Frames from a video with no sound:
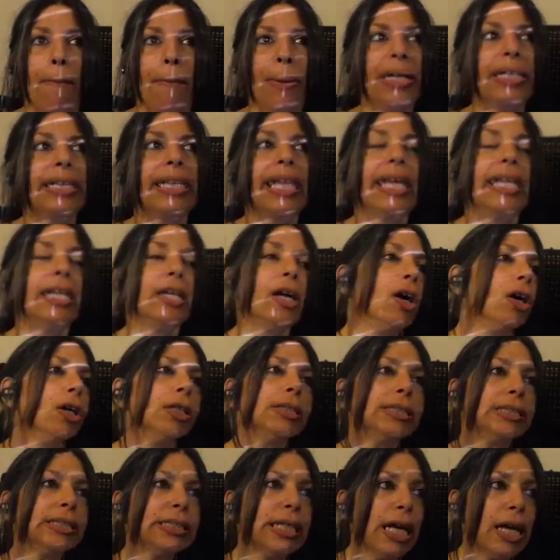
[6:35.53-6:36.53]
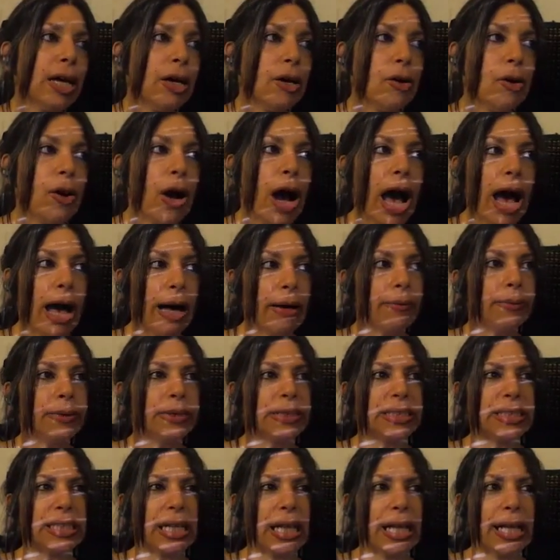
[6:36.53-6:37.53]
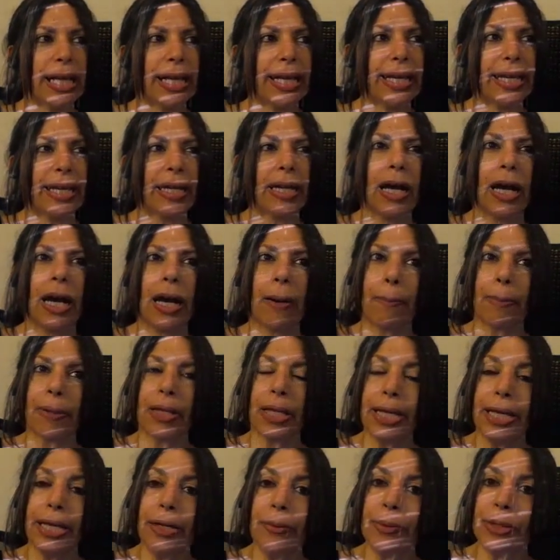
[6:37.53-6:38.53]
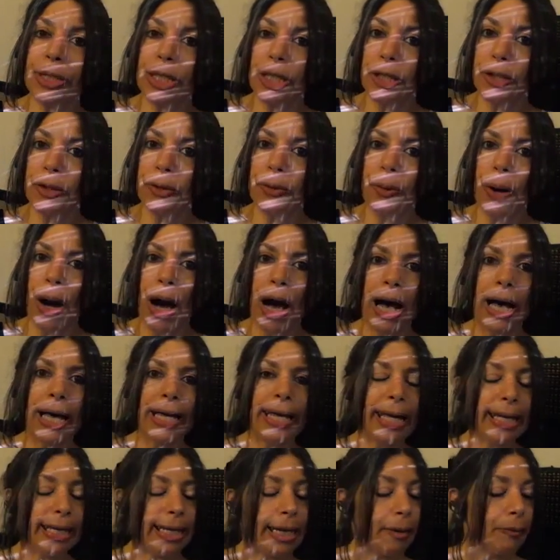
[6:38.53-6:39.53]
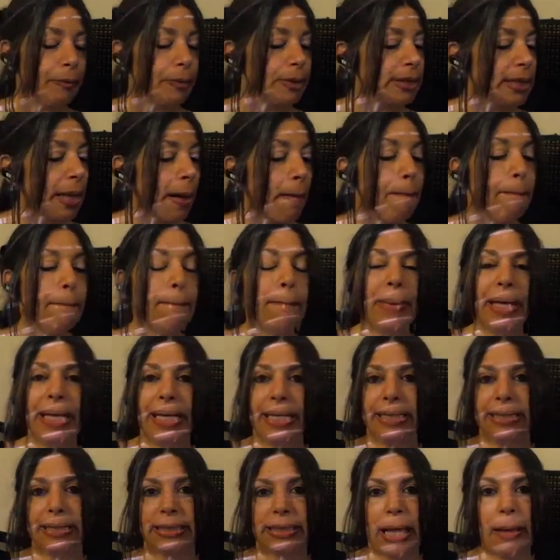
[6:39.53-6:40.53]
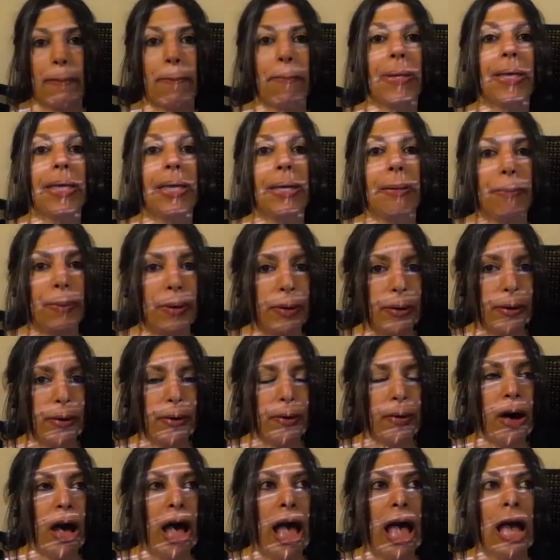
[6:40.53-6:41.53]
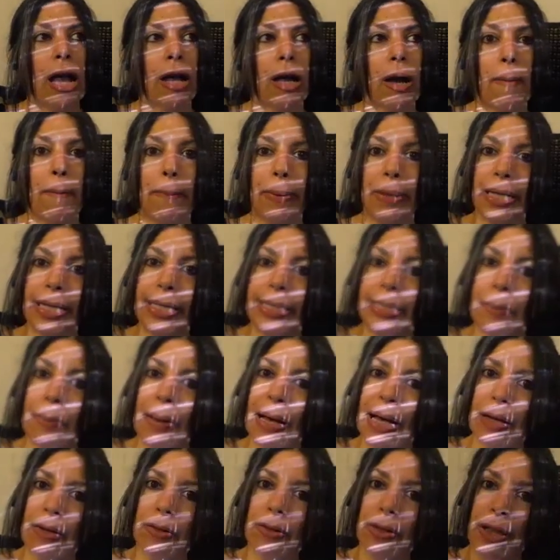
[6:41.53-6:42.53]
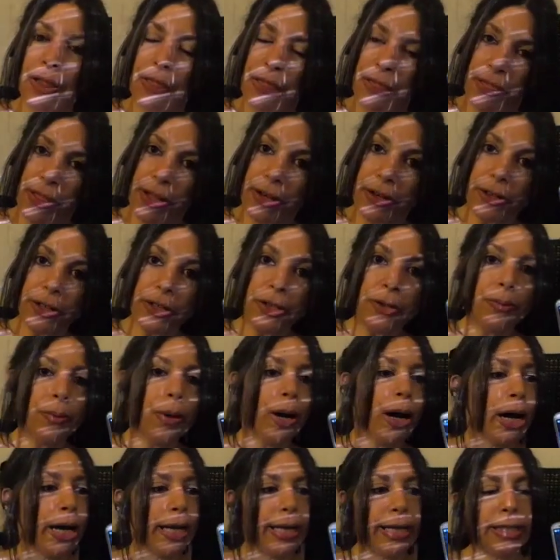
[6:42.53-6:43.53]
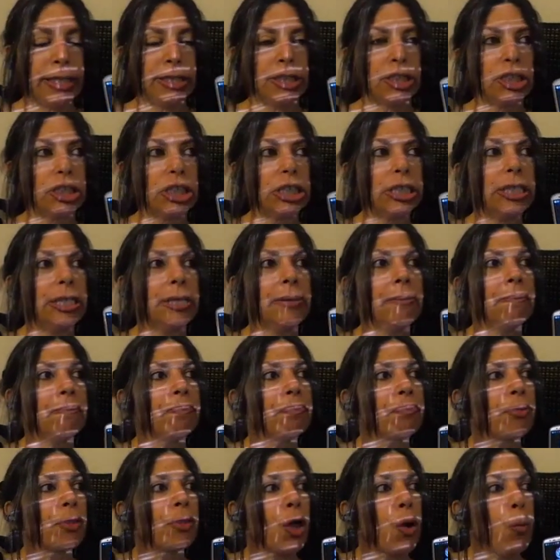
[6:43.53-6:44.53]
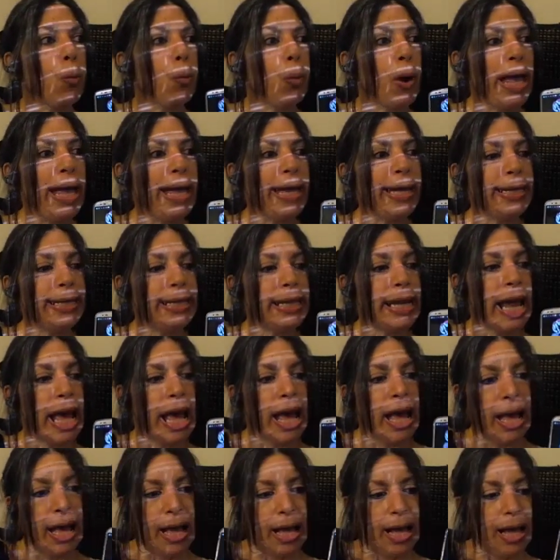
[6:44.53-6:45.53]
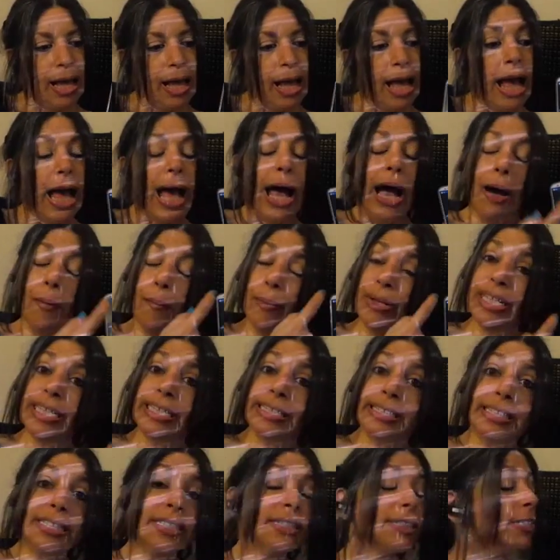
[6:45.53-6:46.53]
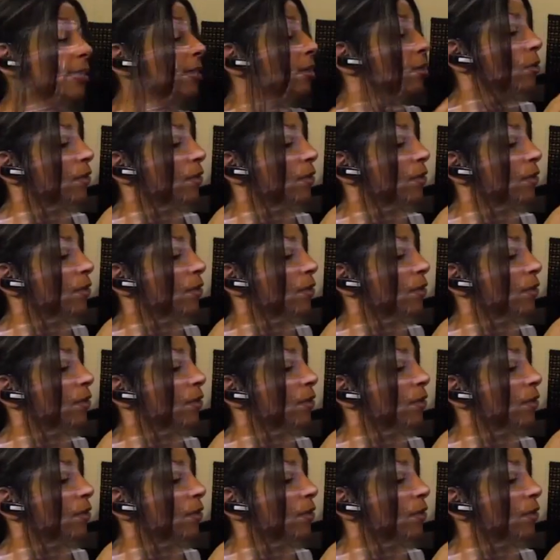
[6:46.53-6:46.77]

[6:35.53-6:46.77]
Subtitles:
But then also, I was like playing with the UI, and I was amazed that people complain about their UI, LG, when I went into the